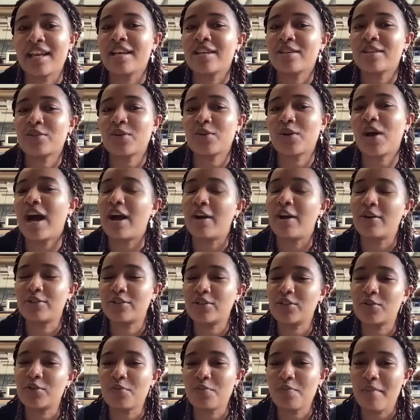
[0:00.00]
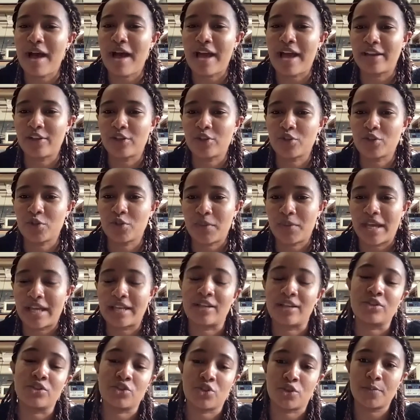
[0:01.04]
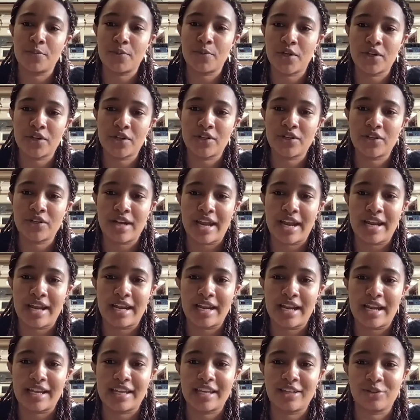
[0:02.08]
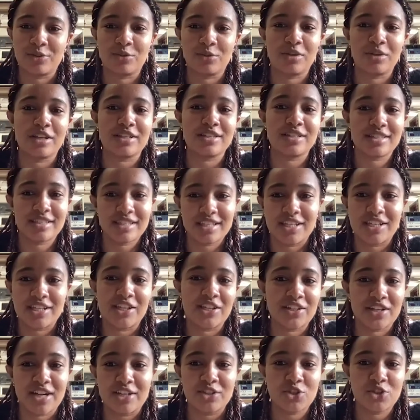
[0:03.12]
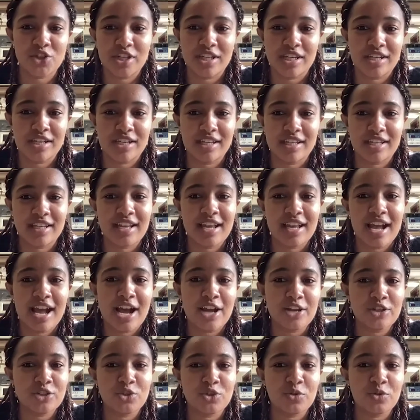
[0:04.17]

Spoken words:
So how do you manage to be an entrepreneur and a senior at Trinity? How do